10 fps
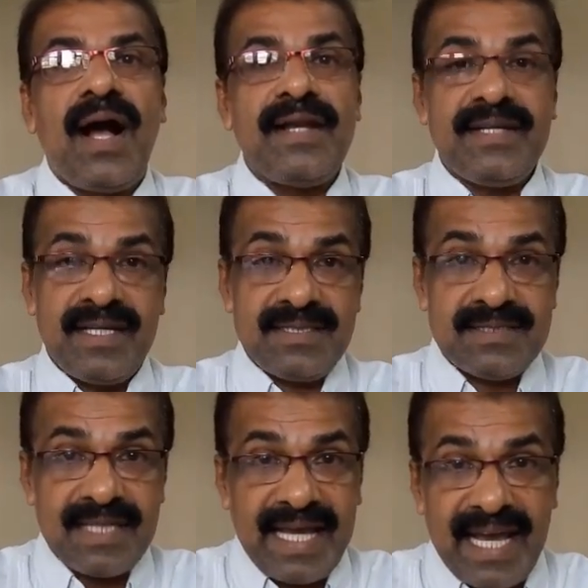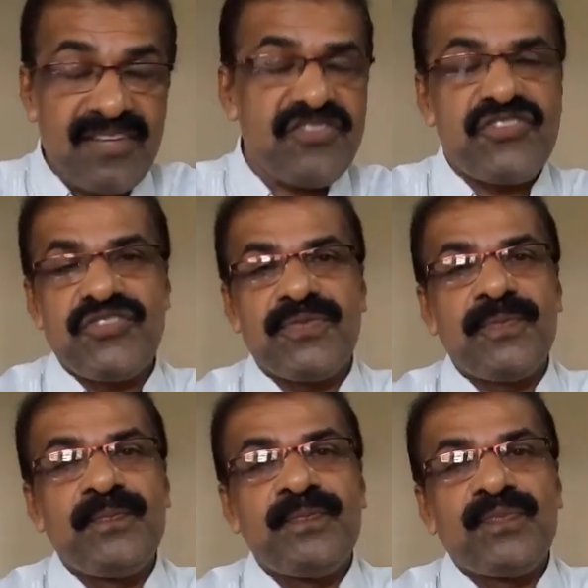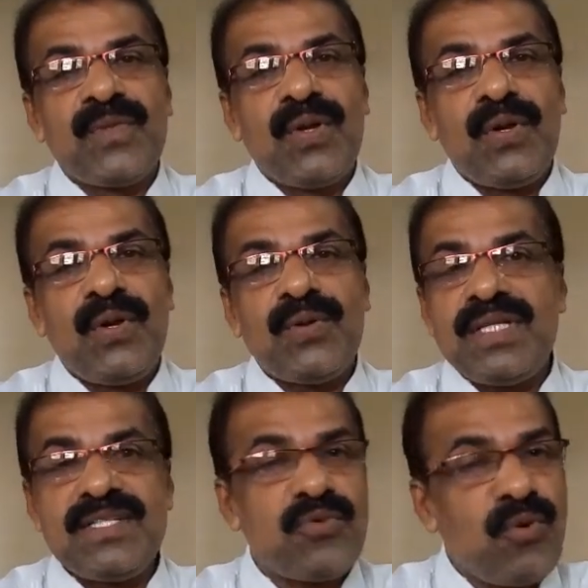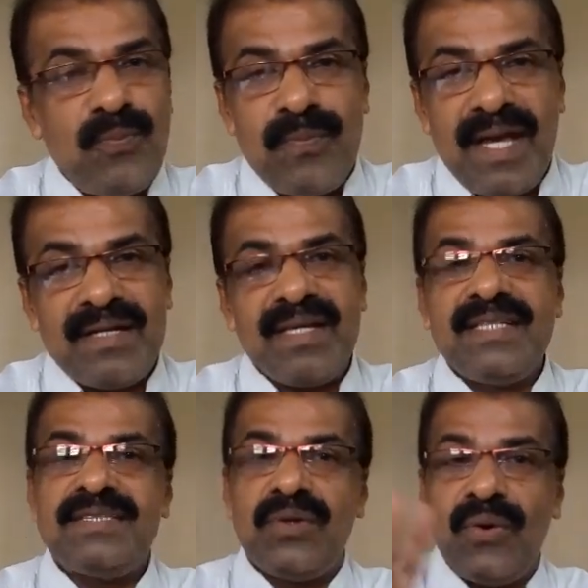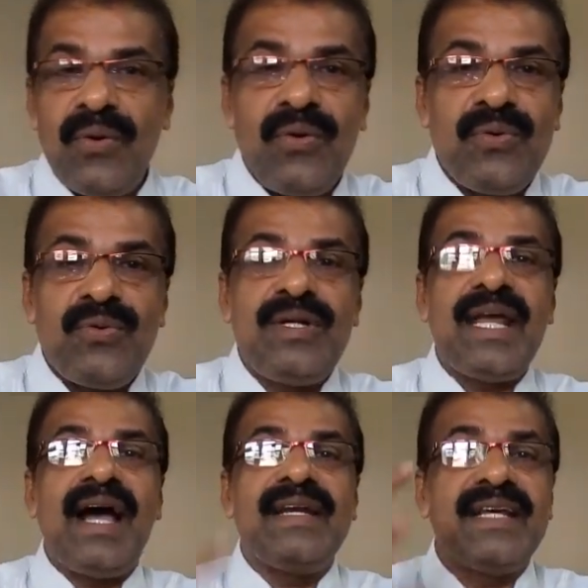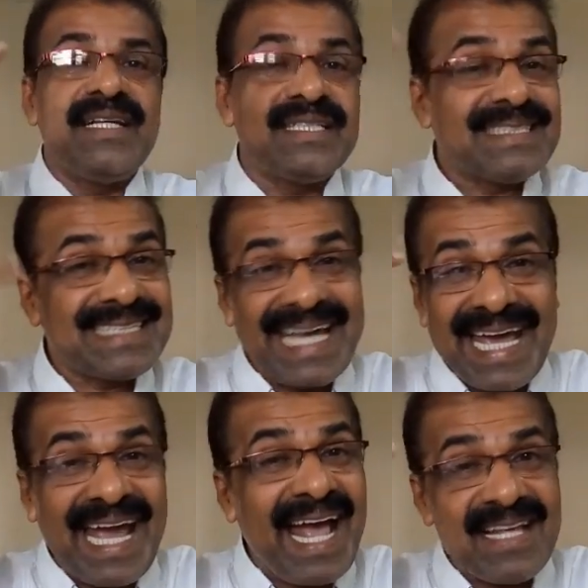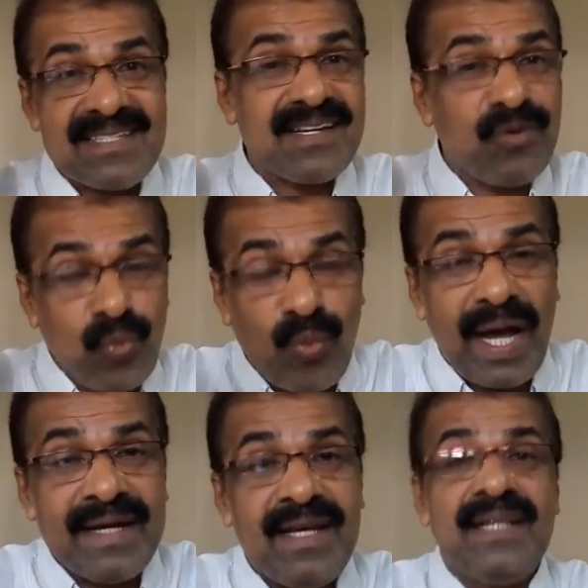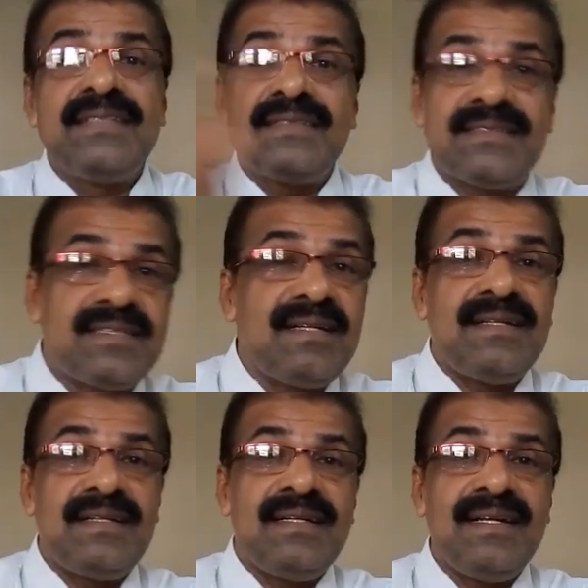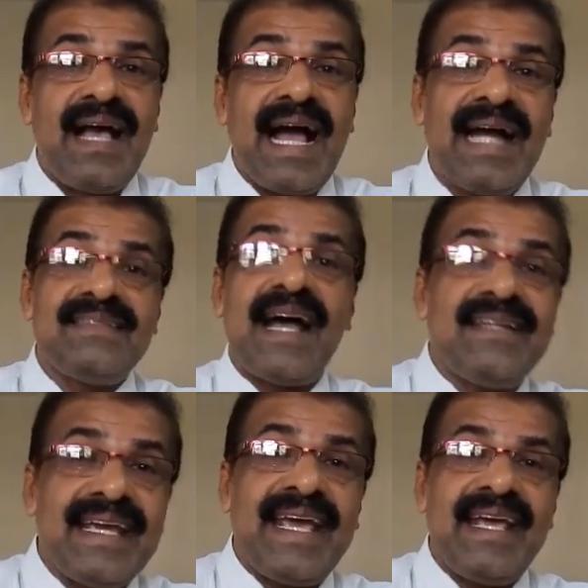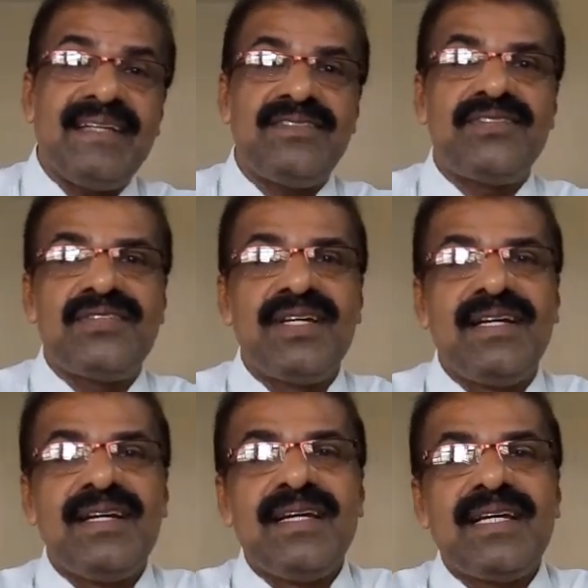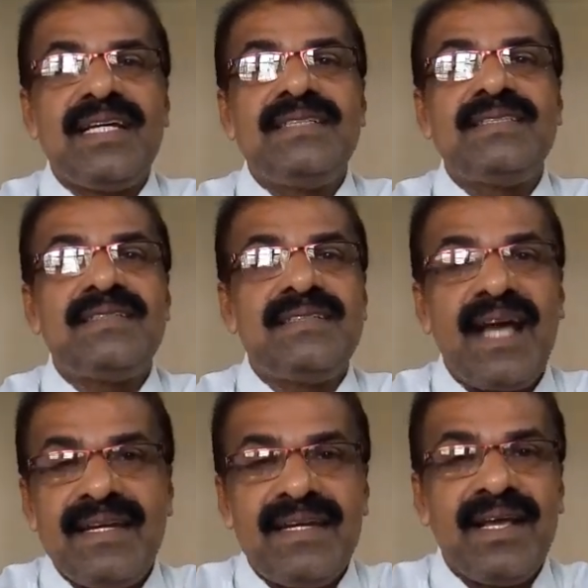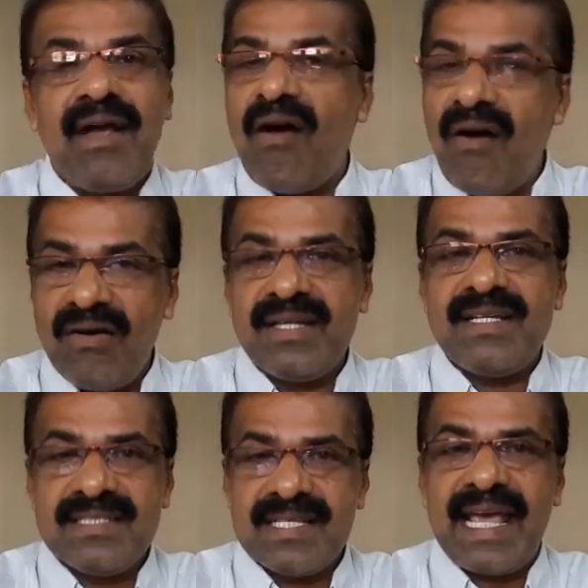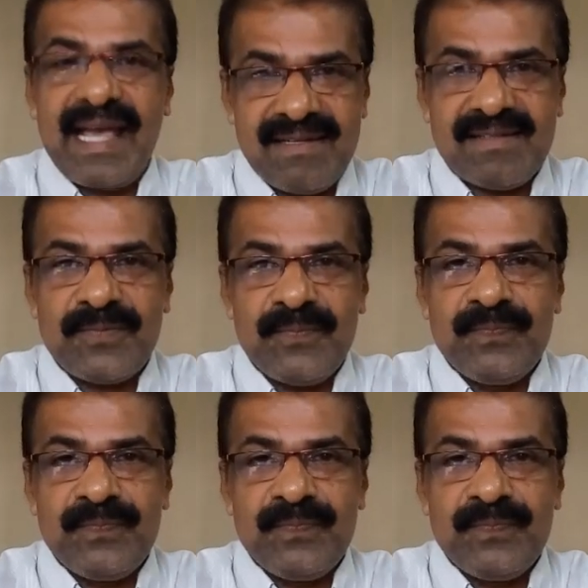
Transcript: at his age. Look at this old man. He is old and his hair has turned white. Still, at that age, he is standing on his head.